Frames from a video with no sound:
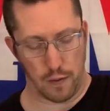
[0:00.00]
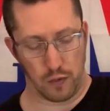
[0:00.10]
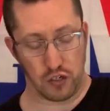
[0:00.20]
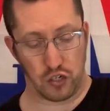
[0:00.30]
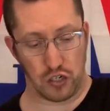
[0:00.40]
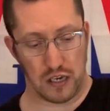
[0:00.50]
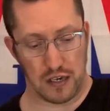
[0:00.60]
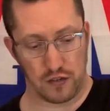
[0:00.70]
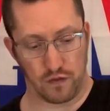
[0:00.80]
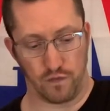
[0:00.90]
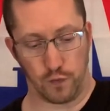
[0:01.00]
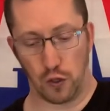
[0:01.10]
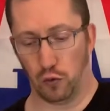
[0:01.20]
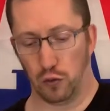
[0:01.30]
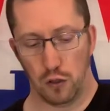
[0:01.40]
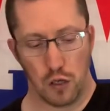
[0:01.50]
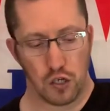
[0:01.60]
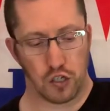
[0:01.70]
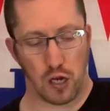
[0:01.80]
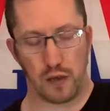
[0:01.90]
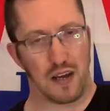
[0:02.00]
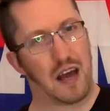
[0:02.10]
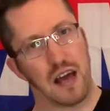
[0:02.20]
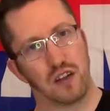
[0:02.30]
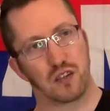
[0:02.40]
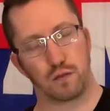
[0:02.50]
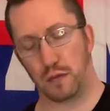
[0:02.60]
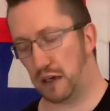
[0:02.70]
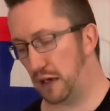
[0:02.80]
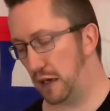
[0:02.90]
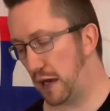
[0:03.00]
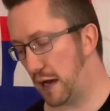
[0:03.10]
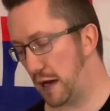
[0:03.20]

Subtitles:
which is cool. So that hence me